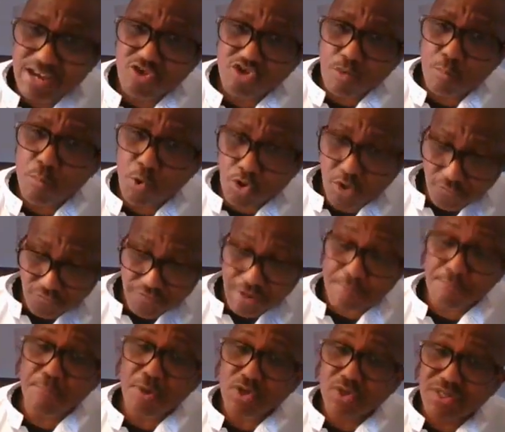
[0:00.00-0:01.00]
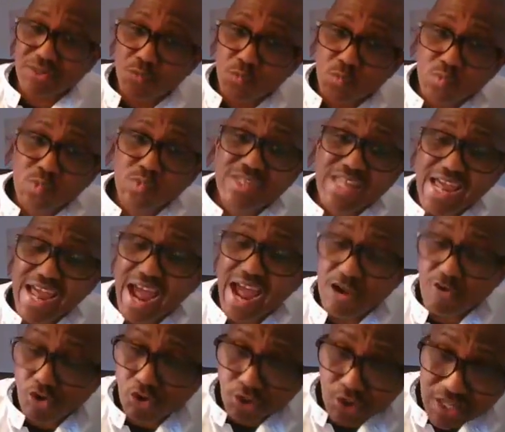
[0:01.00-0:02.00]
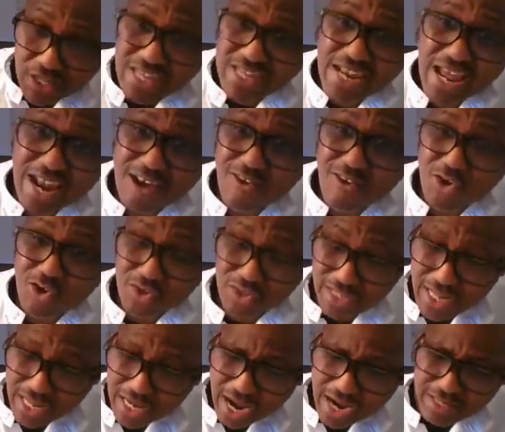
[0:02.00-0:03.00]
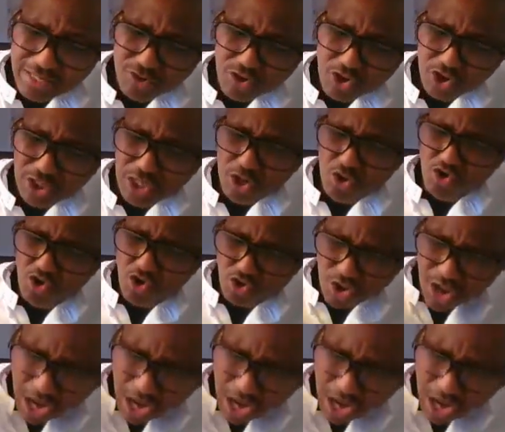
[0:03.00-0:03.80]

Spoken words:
in support of them, but they are not taking us